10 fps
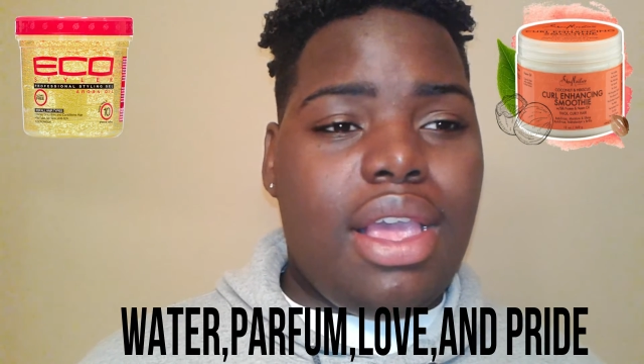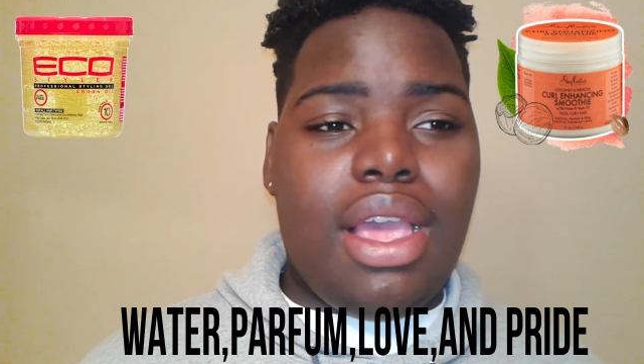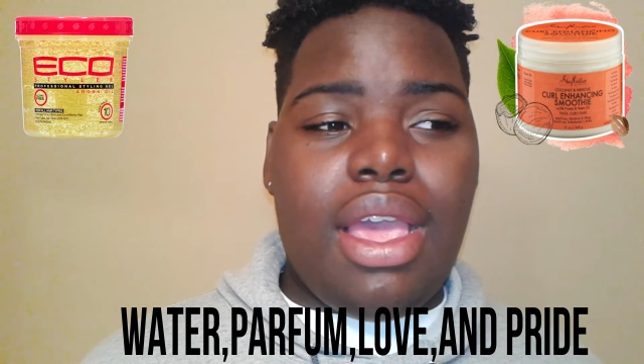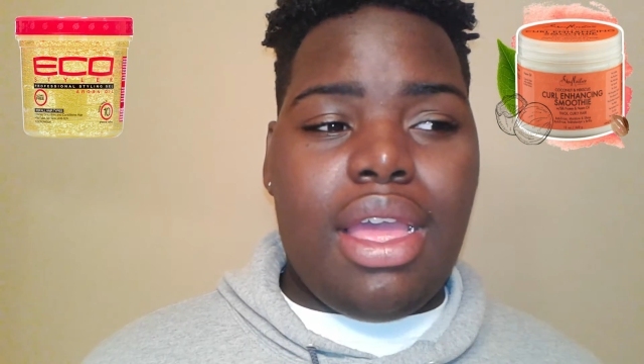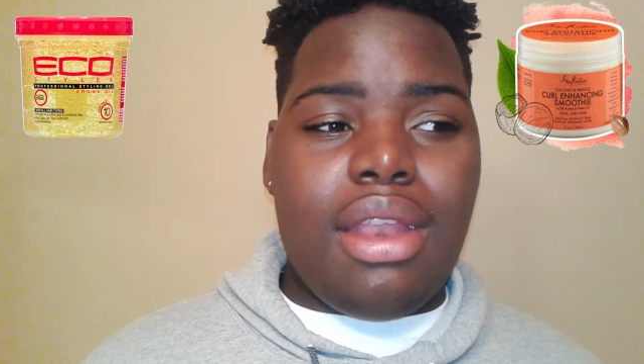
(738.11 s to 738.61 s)

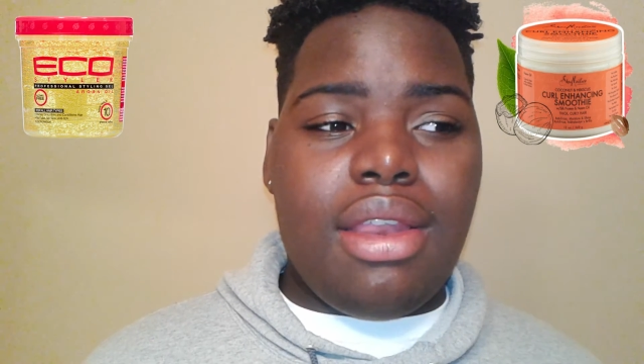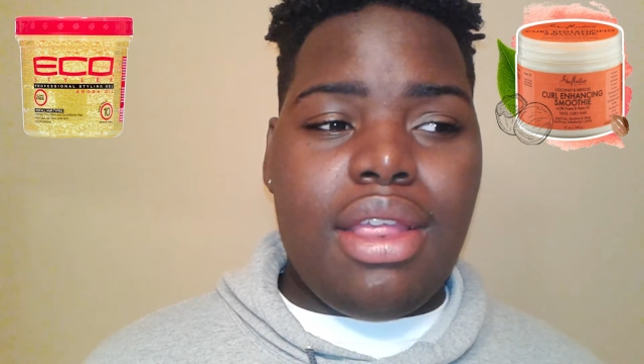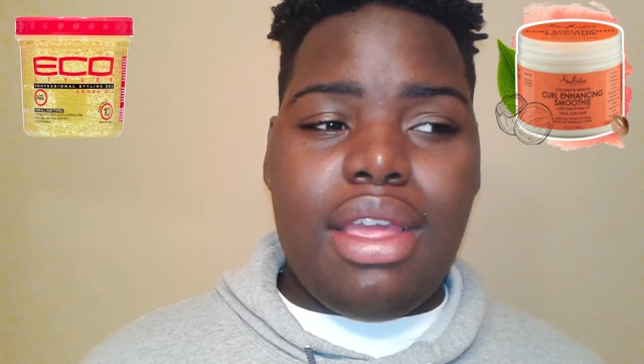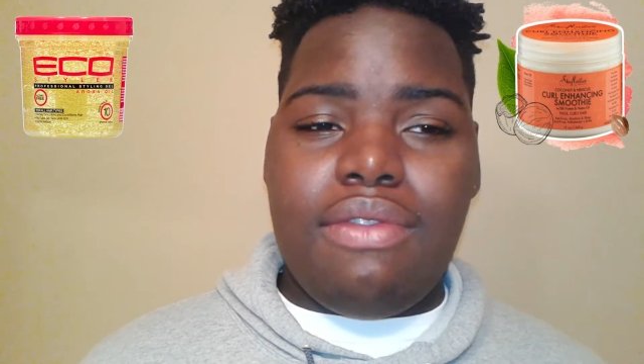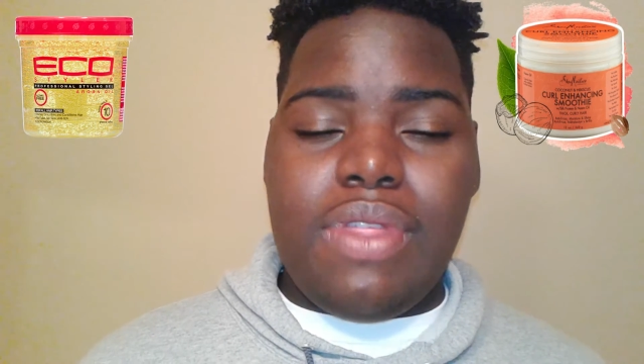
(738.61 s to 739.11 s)
And
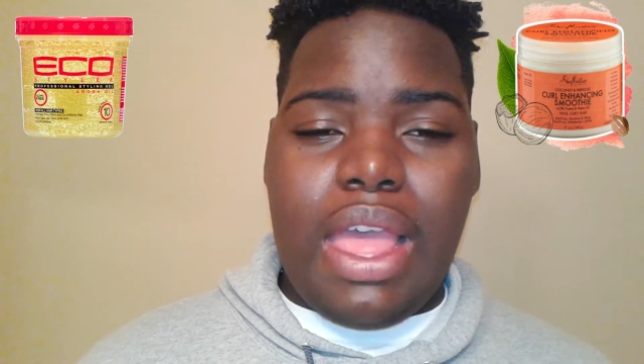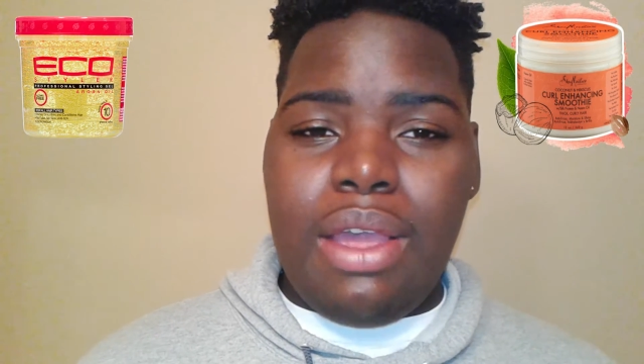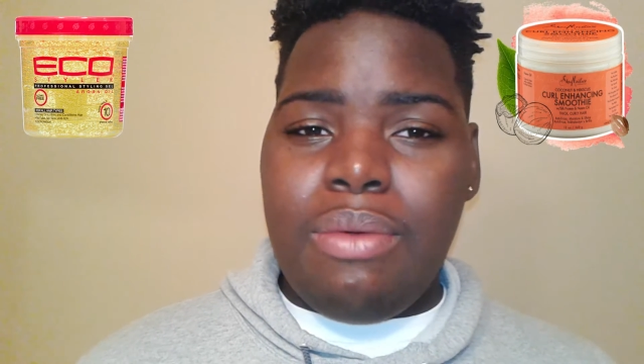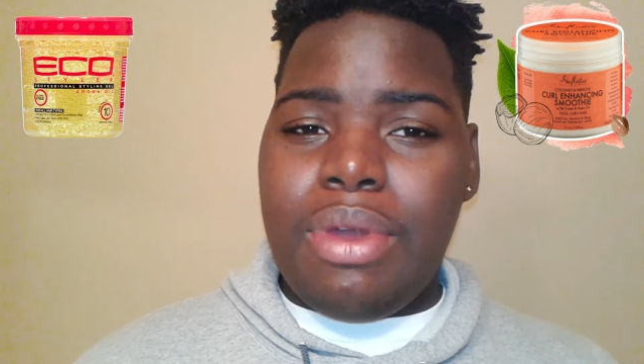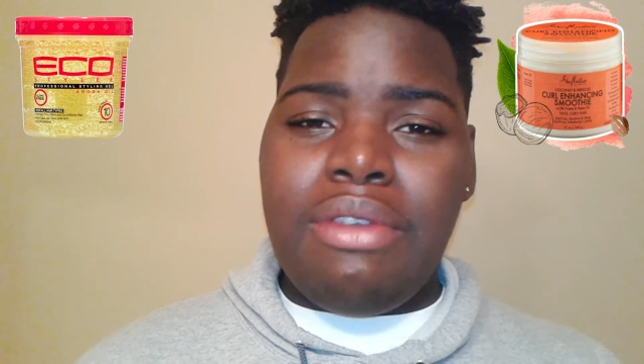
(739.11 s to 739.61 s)
if
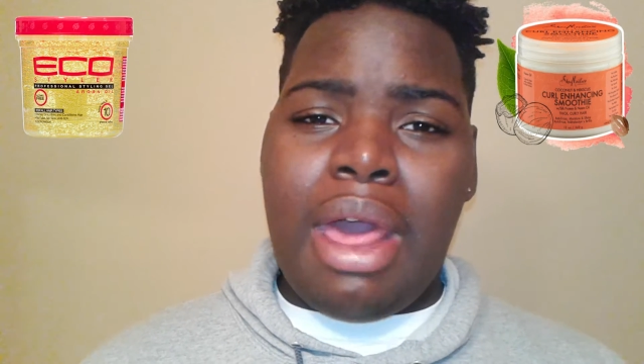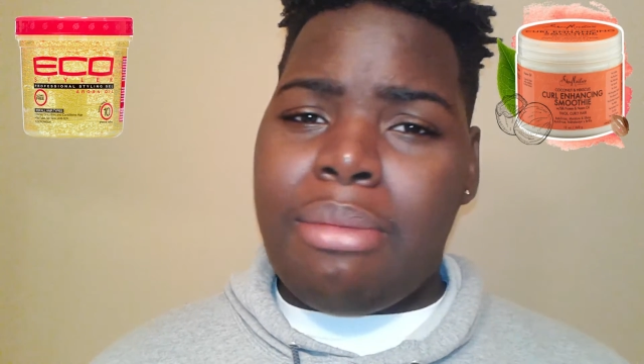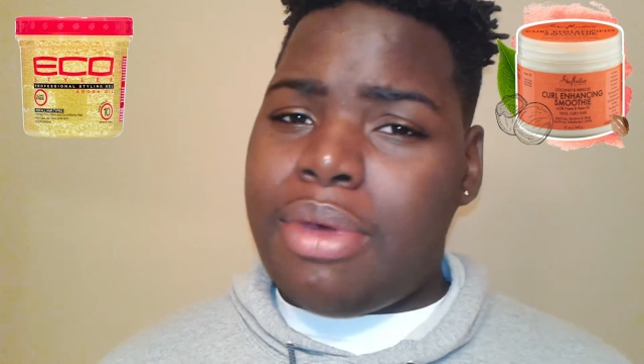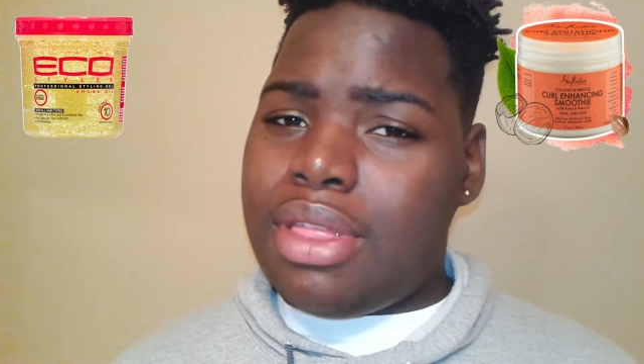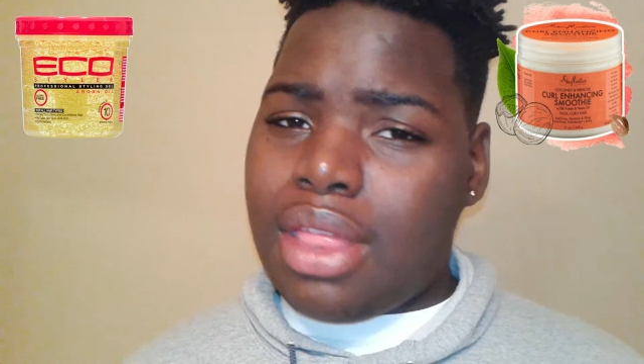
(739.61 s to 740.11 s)
they would
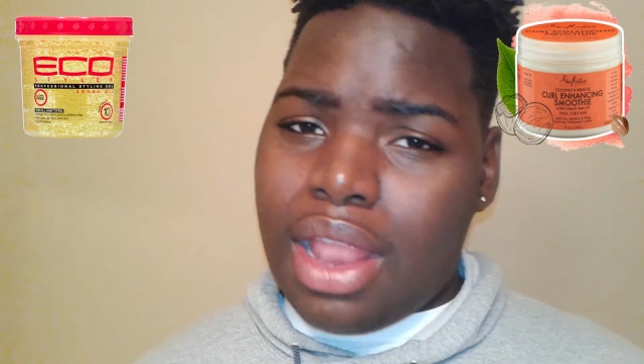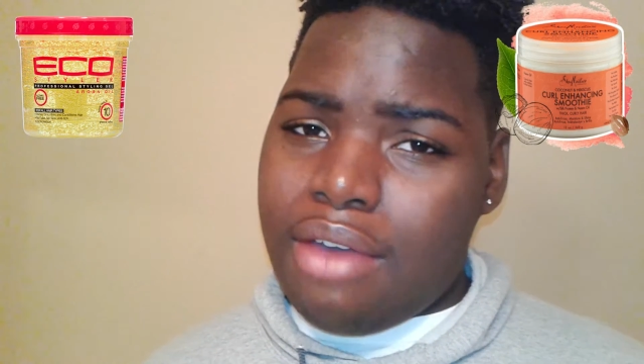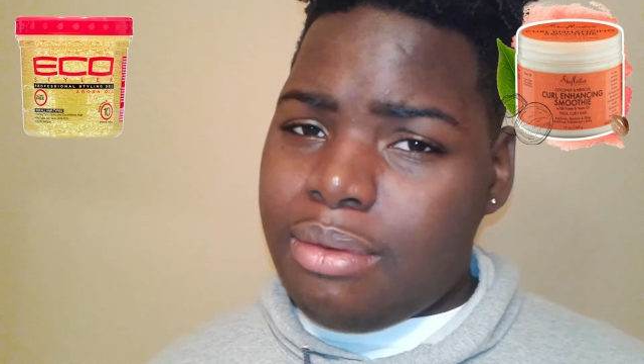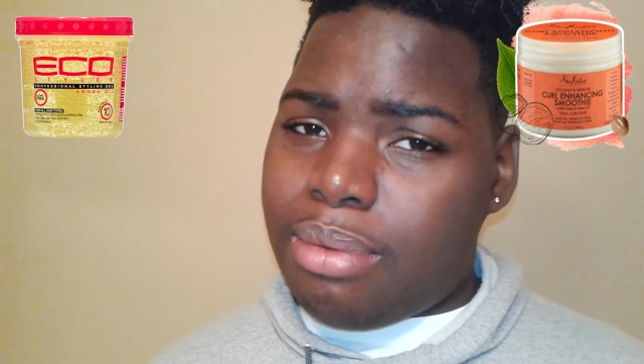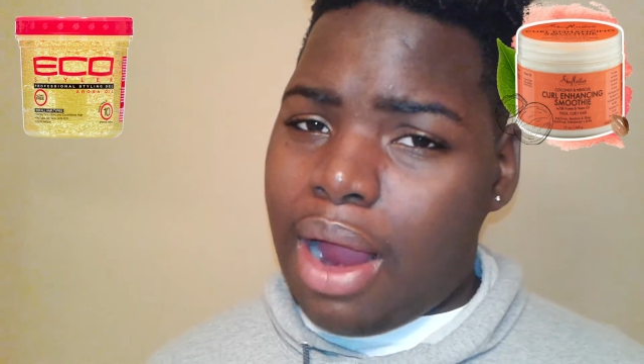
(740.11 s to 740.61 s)
not put the
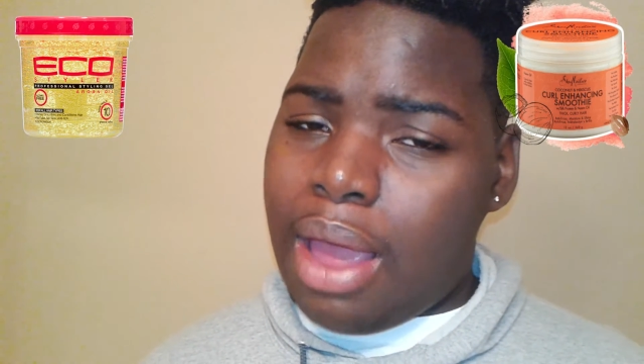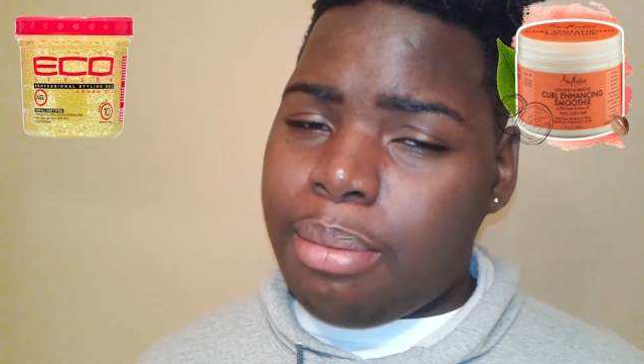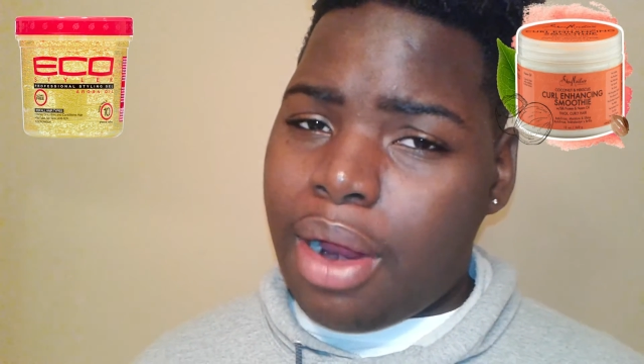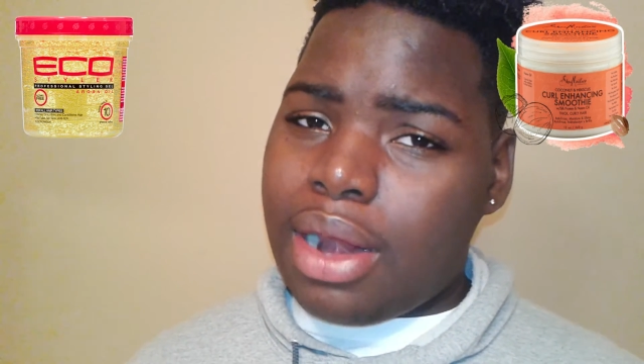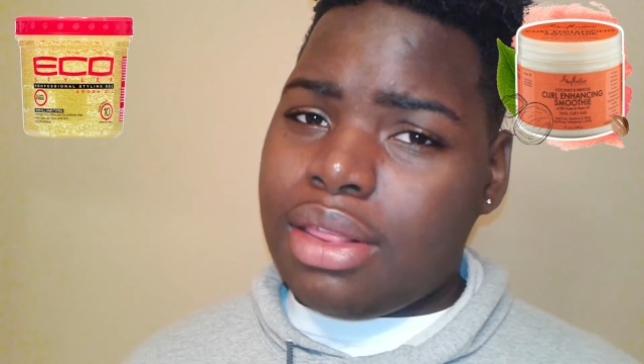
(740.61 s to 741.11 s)
love and
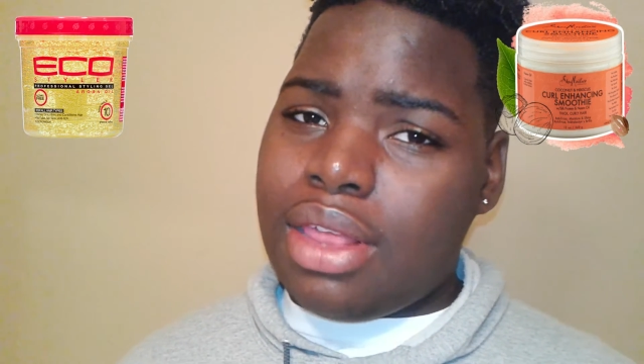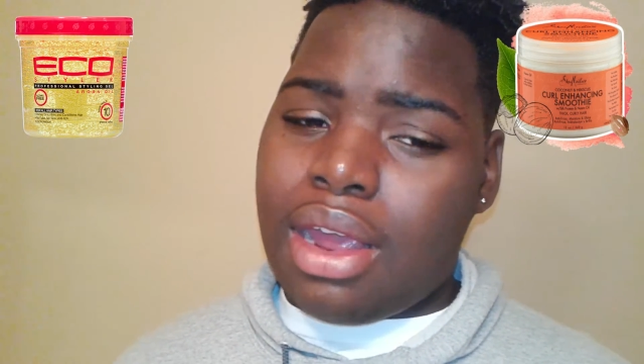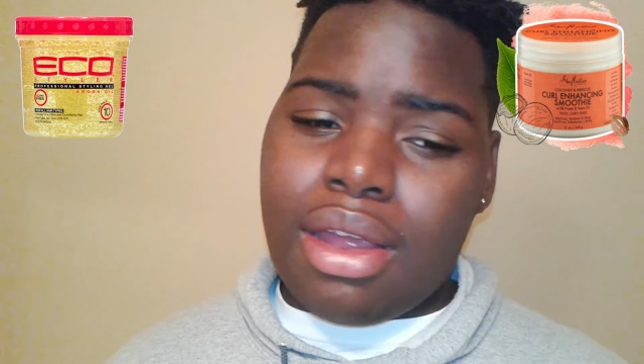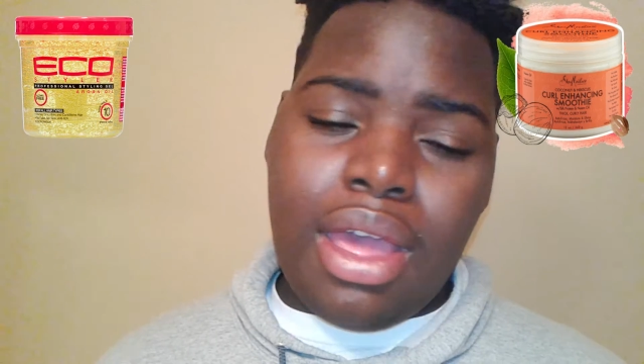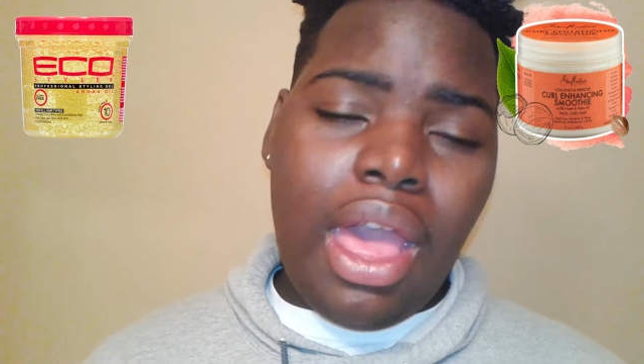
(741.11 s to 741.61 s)
pride part in there,